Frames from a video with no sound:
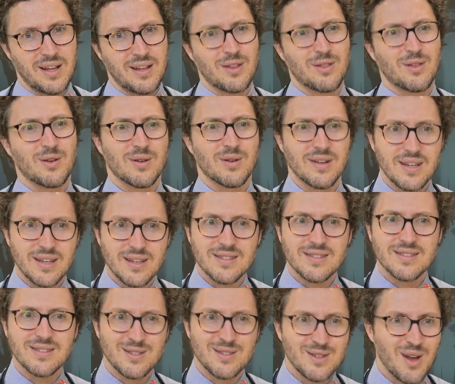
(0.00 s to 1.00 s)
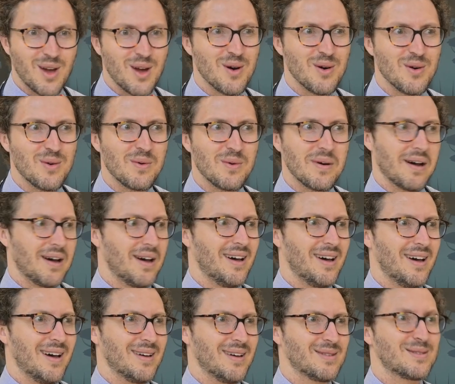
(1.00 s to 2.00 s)
that there is no
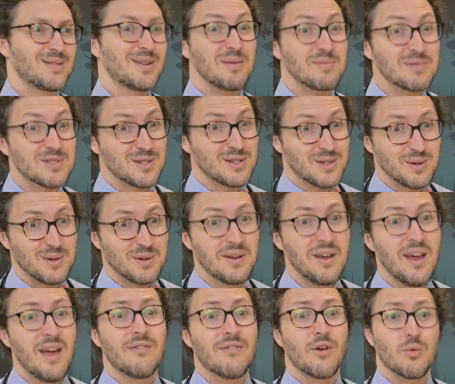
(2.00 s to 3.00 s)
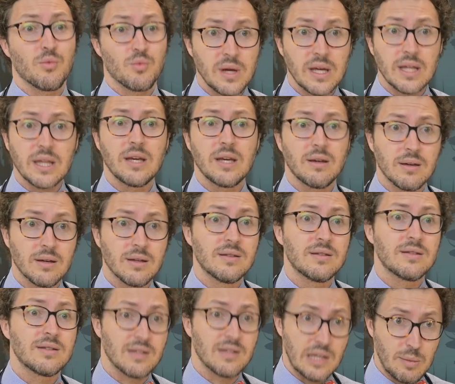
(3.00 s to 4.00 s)
uh, substitute for really
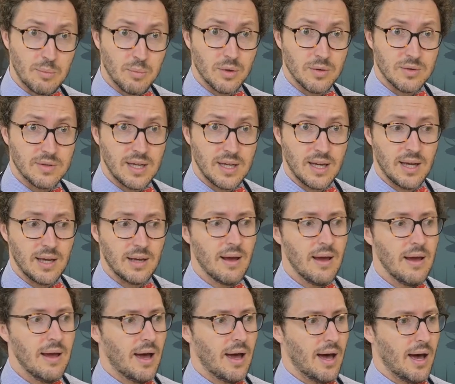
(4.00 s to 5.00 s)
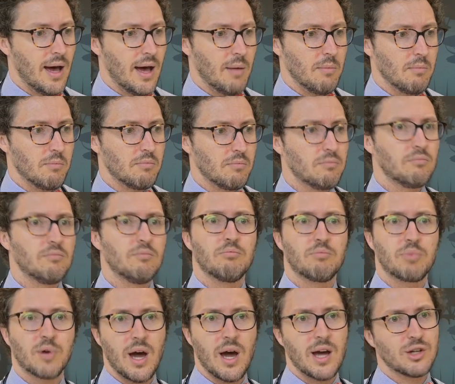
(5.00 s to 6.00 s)
good sleep routine. Um,
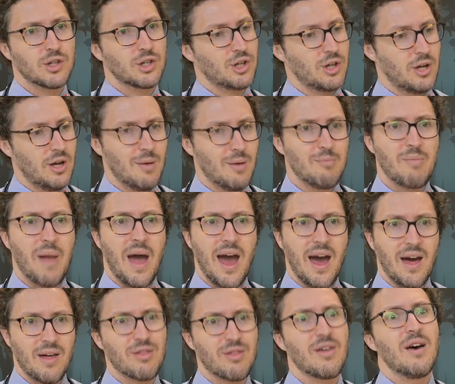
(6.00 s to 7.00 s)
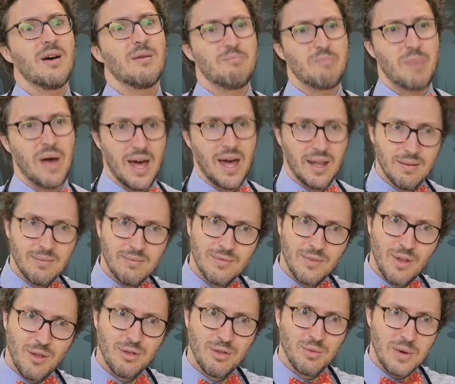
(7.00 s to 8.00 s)
brush, bath, bed,
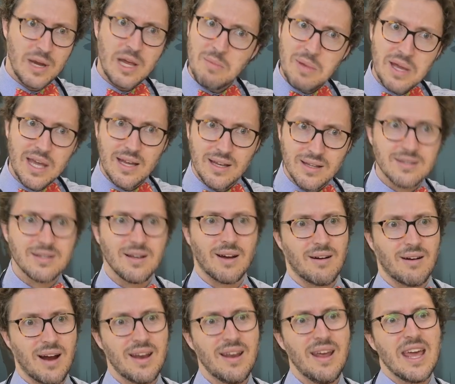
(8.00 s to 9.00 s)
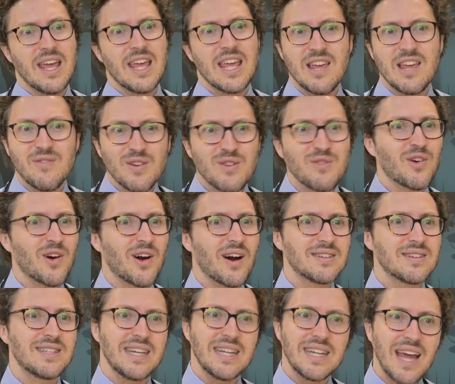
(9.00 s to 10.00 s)
the three B's, all right? Even for
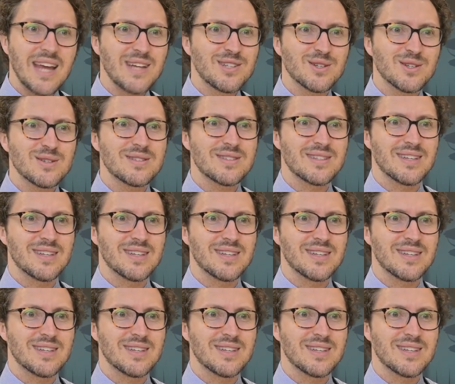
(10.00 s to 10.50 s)
our teenagers,